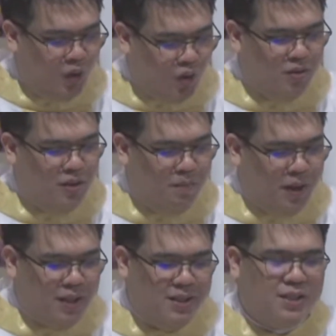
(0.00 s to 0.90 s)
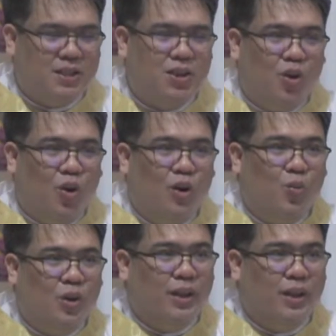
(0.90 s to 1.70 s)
It all depends on